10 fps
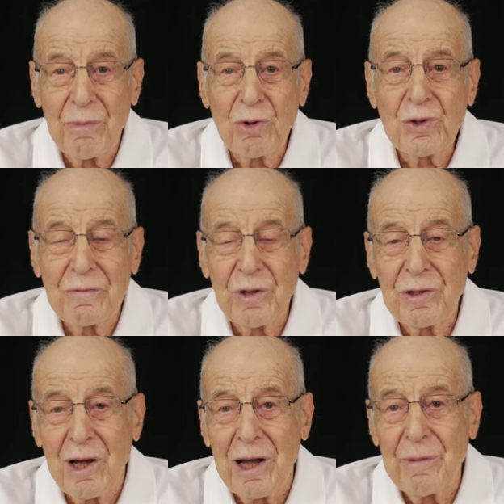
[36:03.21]
Most of the
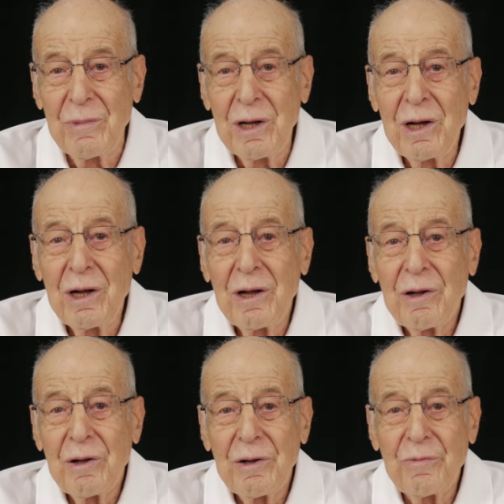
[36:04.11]
time
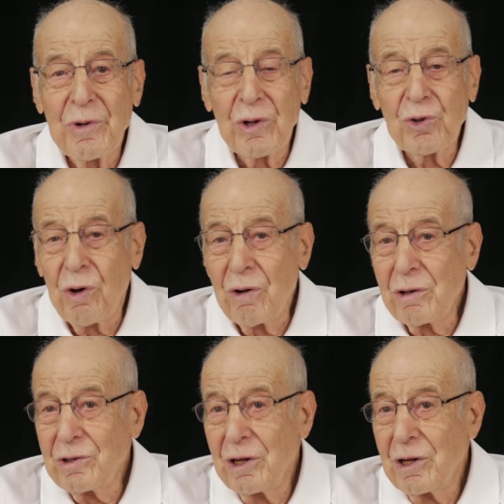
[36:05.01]
we were
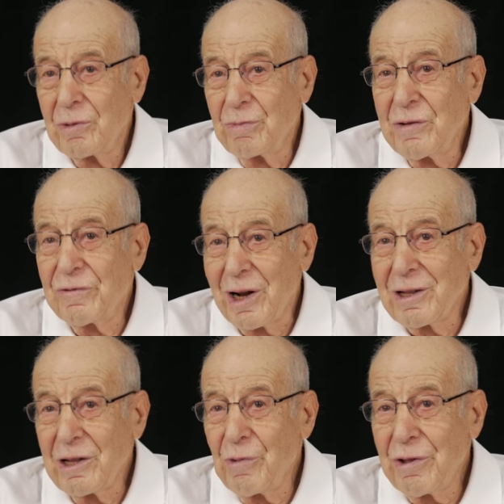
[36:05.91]
told be
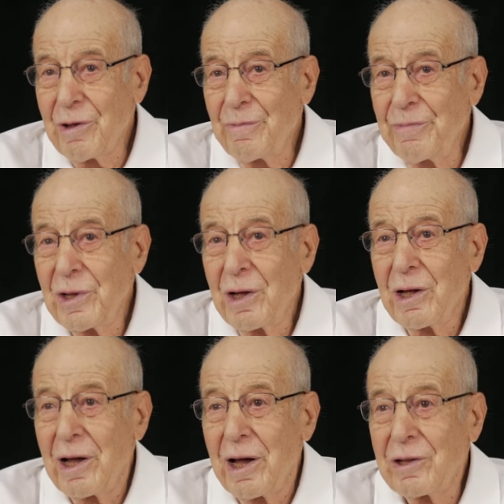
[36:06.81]
friendly with them
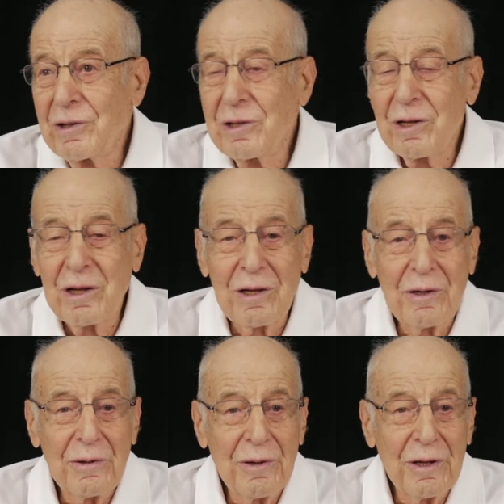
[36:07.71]
and
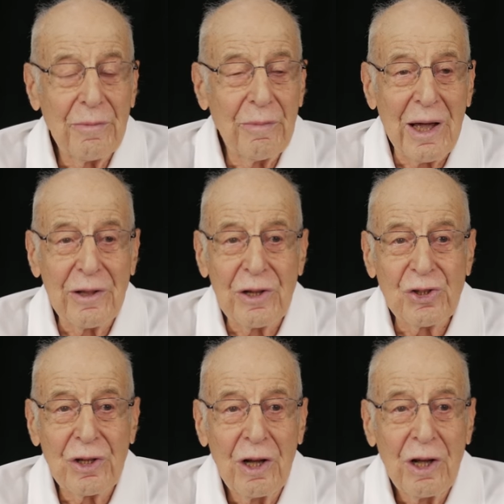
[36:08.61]

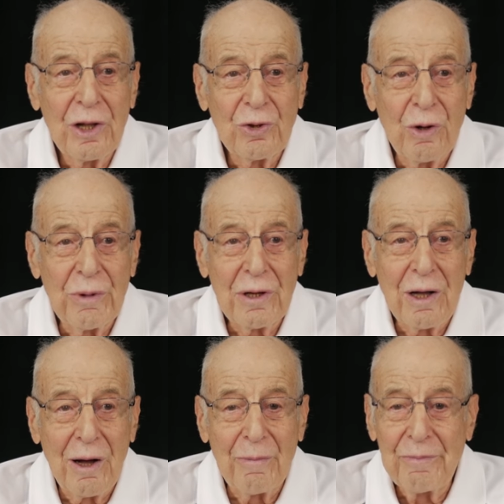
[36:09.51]
manage to
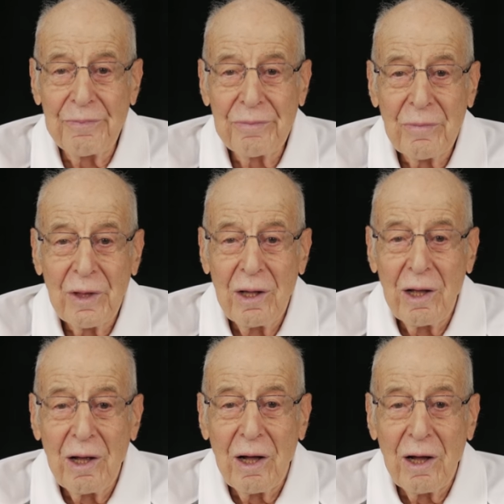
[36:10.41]
become
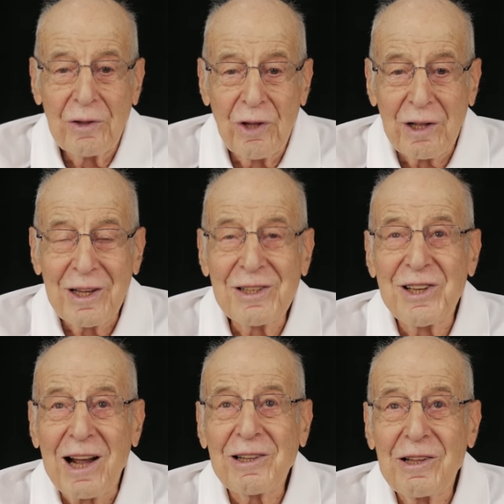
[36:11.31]
not
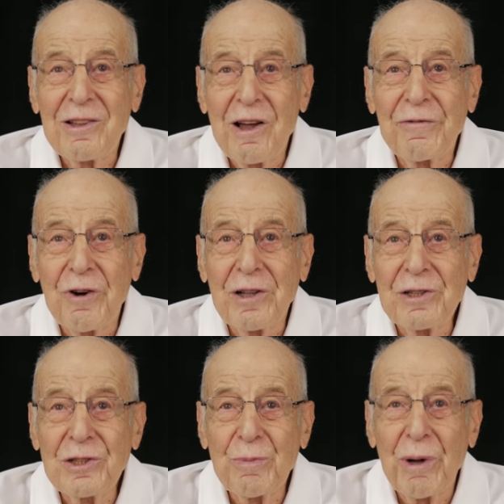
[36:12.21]
exactly their
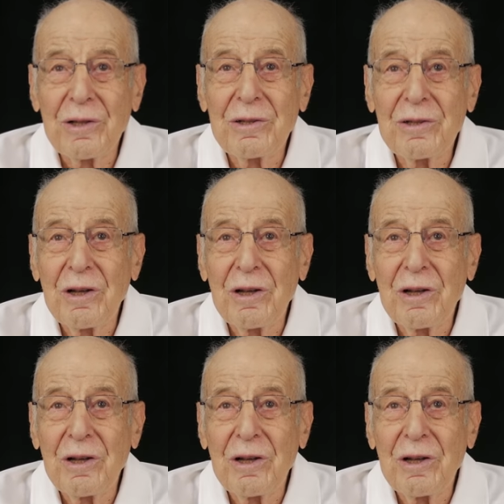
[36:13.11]
friends, but